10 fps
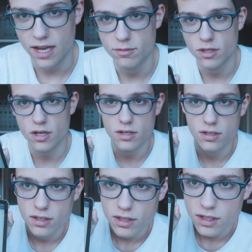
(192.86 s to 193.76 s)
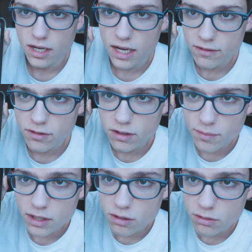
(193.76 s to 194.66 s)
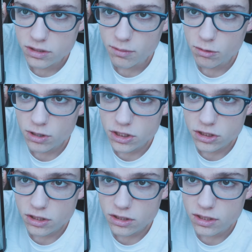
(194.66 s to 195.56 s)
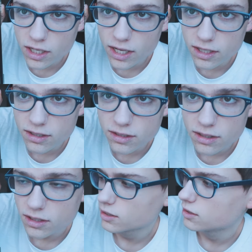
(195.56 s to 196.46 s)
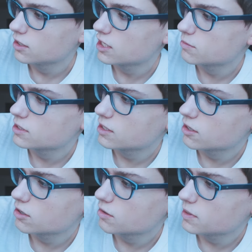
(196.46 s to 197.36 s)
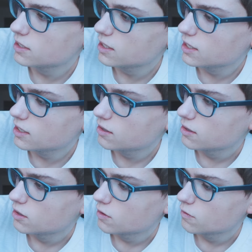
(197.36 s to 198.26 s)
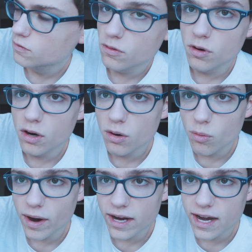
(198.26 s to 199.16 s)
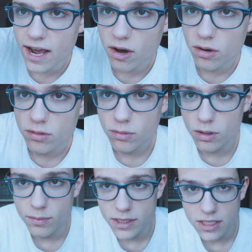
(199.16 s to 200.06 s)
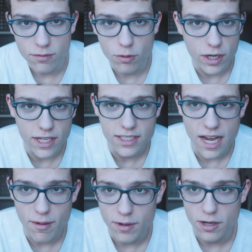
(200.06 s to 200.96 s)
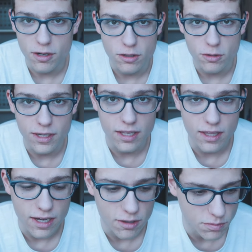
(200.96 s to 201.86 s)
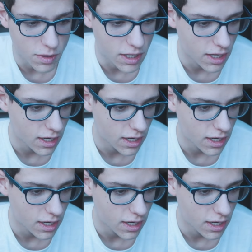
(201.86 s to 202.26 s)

I'm done. I'm gonna be through some questions and that's basically gonna be it for right now. Well, basically for the exam, I'm not gonna do anything else, but